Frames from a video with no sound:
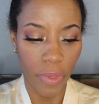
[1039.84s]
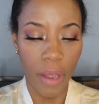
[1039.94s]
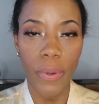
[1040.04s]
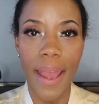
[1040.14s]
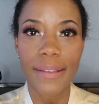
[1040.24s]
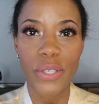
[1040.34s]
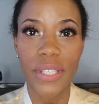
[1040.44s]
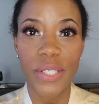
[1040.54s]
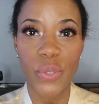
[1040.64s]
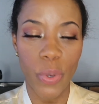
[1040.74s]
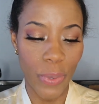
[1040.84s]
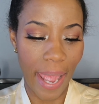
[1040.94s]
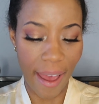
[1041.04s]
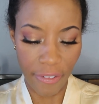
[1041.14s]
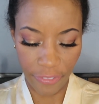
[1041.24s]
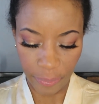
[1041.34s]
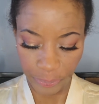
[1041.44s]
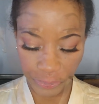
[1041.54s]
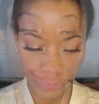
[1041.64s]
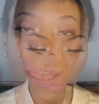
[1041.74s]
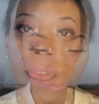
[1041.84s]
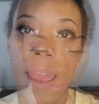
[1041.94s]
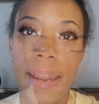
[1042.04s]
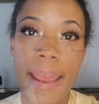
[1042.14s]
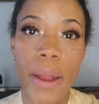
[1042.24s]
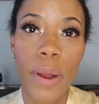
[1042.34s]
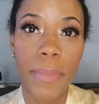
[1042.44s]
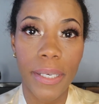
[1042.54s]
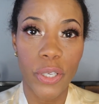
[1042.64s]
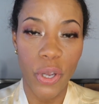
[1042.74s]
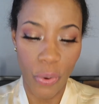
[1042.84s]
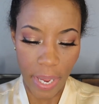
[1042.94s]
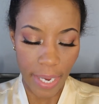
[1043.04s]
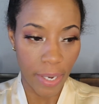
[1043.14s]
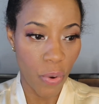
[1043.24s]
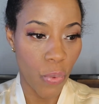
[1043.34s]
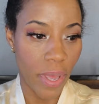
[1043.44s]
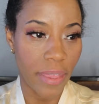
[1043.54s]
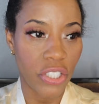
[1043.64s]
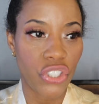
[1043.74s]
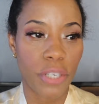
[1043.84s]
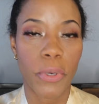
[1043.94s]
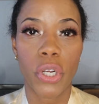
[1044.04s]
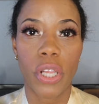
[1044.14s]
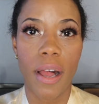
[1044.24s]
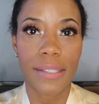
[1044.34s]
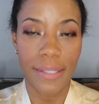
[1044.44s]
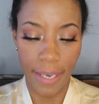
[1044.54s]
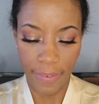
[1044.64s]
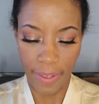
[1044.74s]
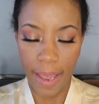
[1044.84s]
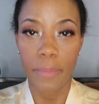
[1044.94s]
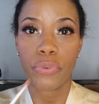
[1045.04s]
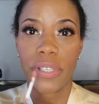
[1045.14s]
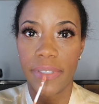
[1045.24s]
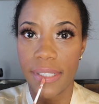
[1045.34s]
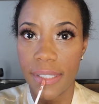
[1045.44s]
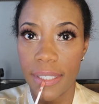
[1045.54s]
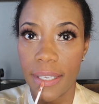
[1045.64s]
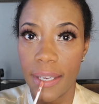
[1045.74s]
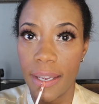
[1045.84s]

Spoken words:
Okay, so this is what we have. And now I'm going to go in with a shimmer gloss that I've had previously